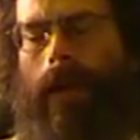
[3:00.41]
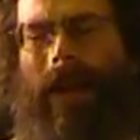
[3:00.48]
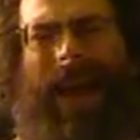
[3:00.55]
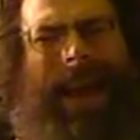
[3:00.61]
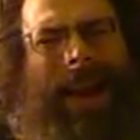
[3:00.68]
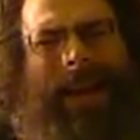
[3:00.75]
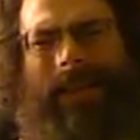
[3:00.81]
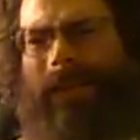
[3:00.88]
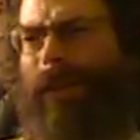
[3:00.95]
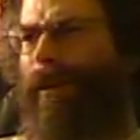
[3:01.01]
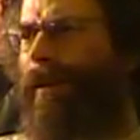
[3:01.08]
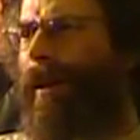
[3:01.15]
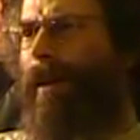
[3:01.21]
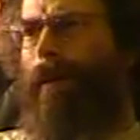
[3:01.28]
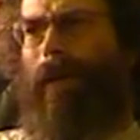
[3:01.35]
and I
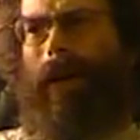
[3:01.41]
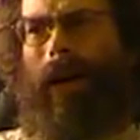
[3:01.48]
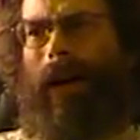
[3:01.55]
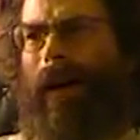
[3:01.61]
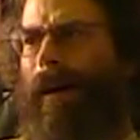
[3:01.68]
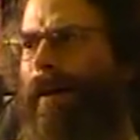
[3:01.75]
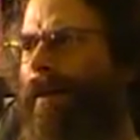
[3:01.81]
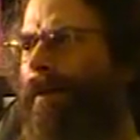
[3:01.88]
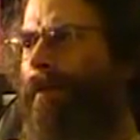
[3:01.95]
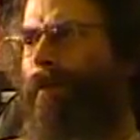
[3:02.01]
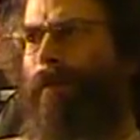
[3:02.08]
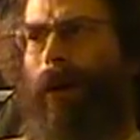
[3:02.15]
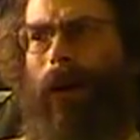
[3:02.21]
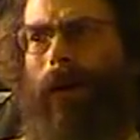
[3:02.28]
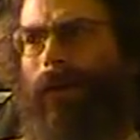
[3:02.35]
looked at uh,
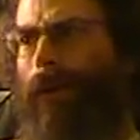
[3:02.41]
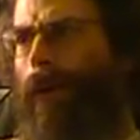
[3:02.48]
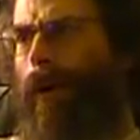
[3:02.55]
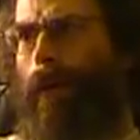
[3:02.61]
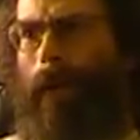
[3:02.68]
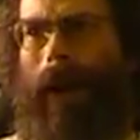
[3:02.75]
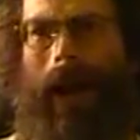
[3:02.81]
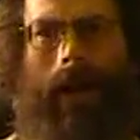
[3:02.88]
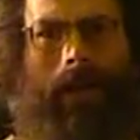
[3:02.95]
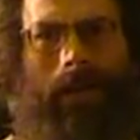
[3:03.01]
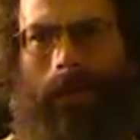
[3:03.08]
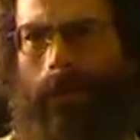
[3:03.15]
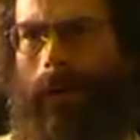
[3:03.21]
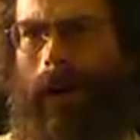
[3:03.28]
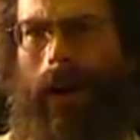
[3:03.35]
Mercator Rex
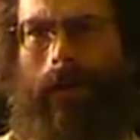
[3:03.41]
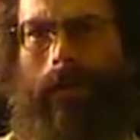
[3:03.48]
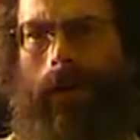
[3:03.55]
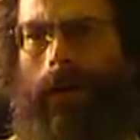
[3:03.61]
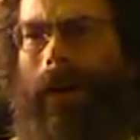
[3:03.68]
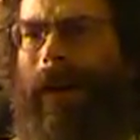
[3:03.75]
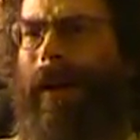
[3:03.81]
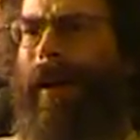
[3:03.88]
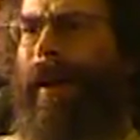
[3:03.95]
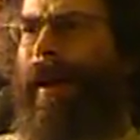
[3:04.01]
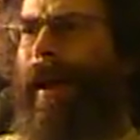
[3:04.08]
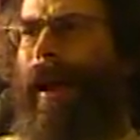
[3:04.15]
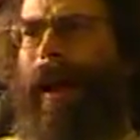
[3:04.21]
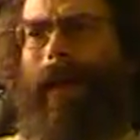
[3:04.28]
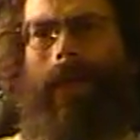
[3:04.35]
or whatever.
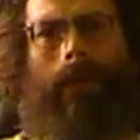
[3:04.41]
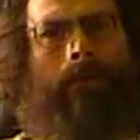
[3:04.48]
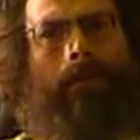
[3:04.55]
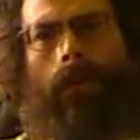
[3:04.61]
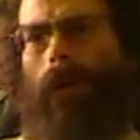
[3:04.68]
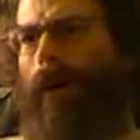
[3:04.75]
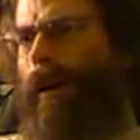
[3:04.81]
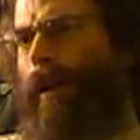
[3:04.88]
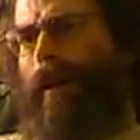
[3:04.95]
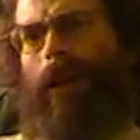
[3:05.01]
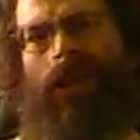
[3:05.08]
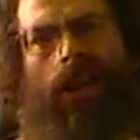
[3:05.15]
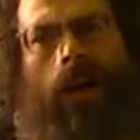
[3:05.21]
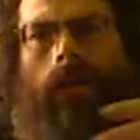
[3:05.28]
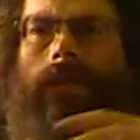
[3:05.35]
And the board
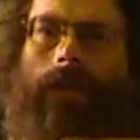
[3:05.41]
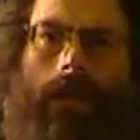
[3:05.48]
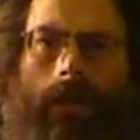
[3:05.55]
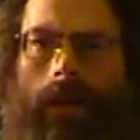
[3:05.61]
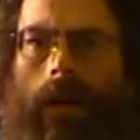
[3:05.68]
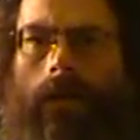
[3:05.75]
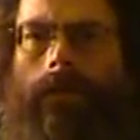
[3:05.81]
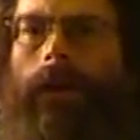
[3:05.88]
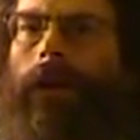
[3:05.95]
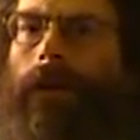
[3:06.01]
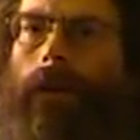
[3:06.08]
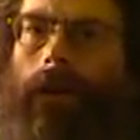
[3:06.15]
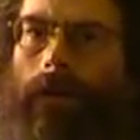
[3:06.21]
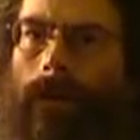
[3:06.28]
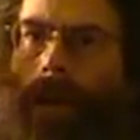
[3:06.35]
itself is enough to
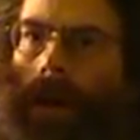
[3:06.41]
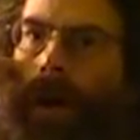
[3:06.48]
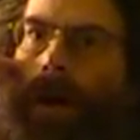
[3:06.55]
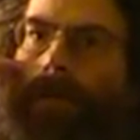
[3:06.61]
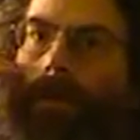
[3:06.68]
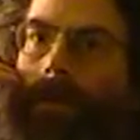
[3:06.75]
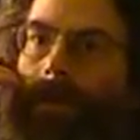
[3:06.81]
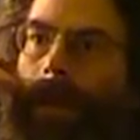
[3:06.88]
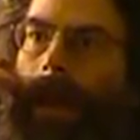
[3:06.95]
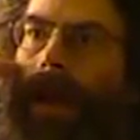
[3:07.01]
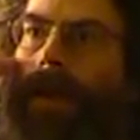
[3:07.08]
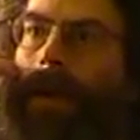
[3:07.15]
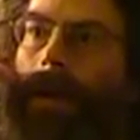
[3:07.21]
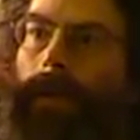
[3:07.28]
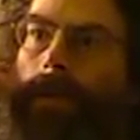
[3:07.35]
turn me off of the
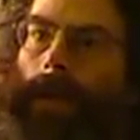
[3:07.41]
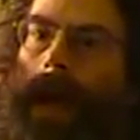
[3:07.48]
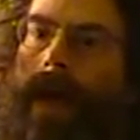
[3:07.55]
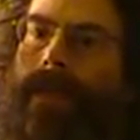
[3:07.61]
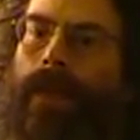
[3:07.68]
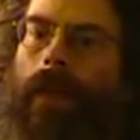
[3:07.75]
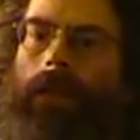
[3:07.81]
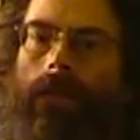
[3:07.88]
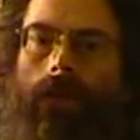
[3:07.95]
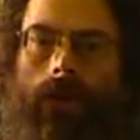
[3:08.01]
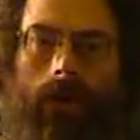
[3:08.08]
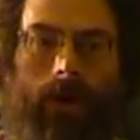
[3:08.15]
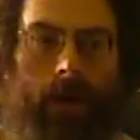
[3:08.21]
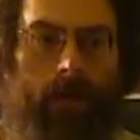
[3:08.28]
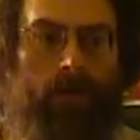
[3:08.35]
idea of that. The
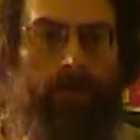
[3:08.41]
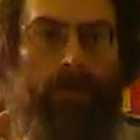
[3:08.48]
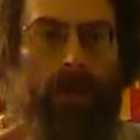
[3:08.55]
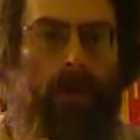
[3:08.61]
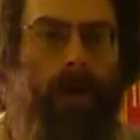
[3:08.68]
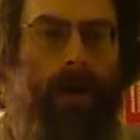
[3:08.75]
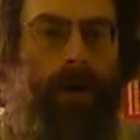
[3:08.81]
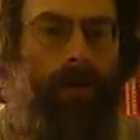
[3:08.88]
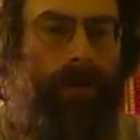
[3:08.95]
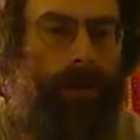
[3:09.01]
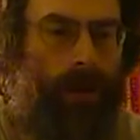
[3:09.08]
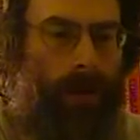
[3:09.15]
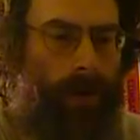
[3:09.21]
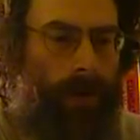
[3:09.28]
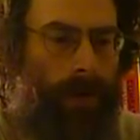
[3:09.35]
intuitive board of
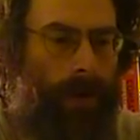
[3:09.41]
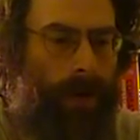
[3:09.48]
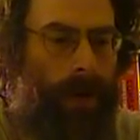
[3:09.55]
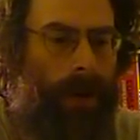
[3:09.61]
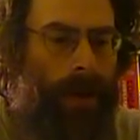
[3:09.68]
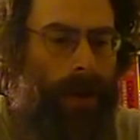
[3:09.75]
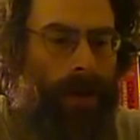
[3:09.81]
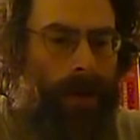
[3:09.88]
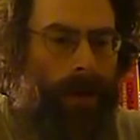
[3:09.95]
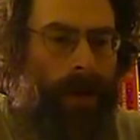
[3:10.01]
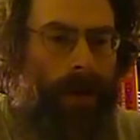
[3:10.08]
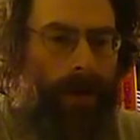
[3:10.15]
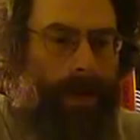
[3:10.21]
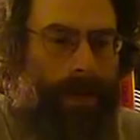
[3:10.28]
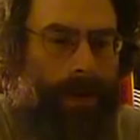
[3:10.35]
Dune, you
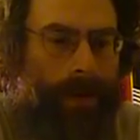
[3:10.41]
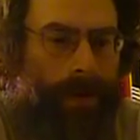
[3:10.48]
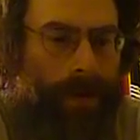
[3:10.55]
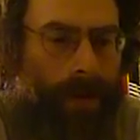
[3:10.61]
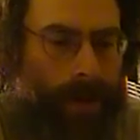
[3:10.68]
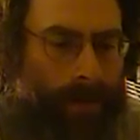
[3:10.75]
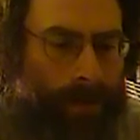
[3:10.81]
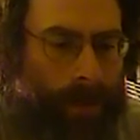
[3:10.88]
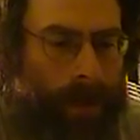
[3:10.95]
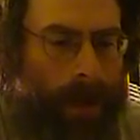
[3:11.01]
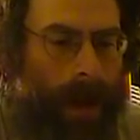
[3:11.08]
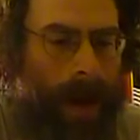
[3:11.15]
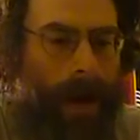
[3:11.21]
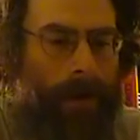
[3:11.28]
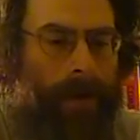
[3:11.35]
know, it's your simple
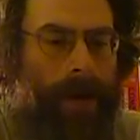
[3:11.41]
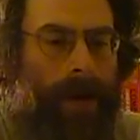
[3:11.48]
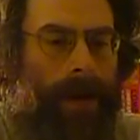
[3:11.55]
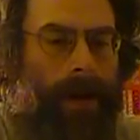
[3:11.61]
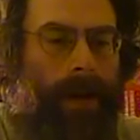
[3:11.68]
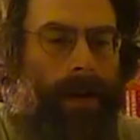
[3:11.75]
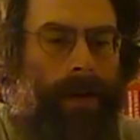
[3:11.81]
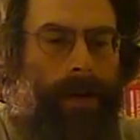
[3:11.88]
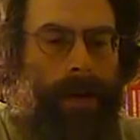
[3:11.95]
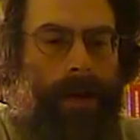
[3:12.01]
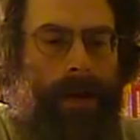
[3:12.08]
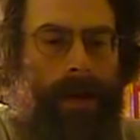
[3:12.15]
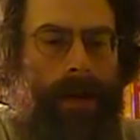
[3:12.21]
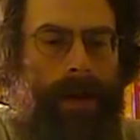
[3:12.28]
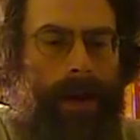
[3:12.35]
area,
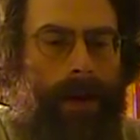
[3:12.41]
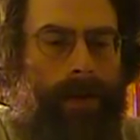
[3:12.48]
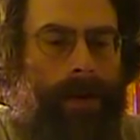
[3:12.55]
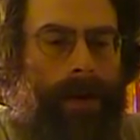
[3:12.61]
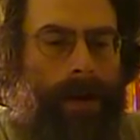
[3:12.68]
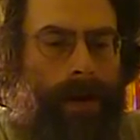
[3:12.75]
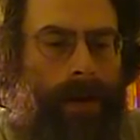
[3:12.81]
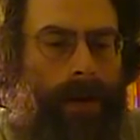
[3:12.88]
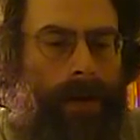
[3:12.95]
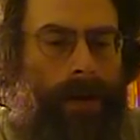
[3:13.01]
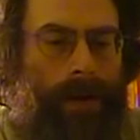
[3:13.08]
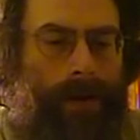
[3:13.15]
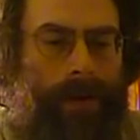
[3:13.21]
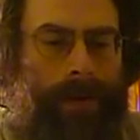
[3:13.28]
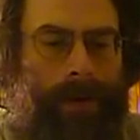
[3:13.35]
area
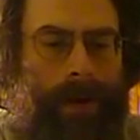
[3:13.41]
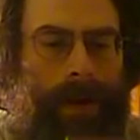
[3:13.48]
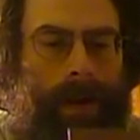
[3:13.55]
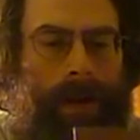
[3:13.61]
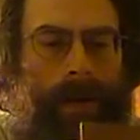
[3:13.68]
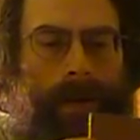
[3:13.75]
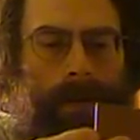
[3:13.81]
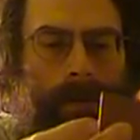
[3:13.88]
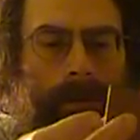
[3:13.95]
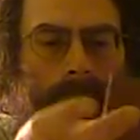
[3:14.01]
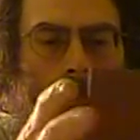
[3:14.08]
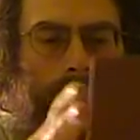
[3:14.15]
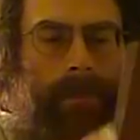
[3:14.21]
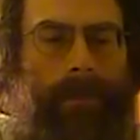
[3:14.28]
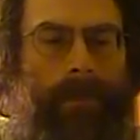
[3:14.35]
uh,
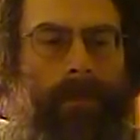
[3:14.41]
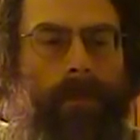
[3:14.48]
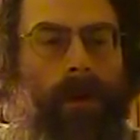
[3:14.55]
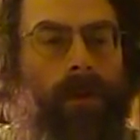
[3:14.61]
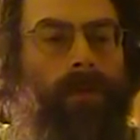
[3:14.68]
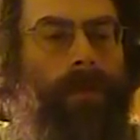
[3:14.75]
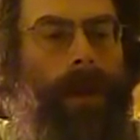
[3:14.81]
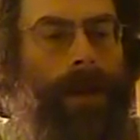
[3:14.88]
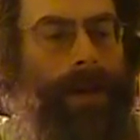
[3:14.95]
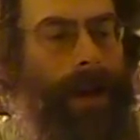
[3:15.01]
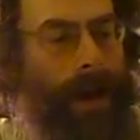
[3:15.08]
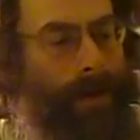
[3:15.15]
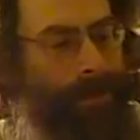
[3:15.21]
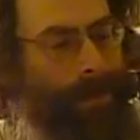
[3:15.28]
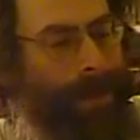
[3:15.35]
movement
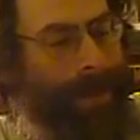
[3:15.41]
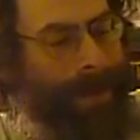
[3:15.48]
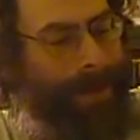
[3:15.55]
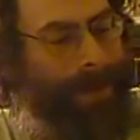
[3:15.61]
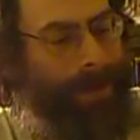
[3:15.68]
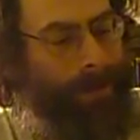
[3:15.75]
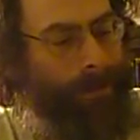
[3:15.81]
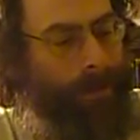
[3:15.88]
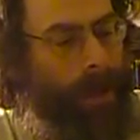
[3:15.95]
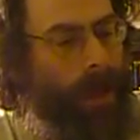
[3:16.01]
type system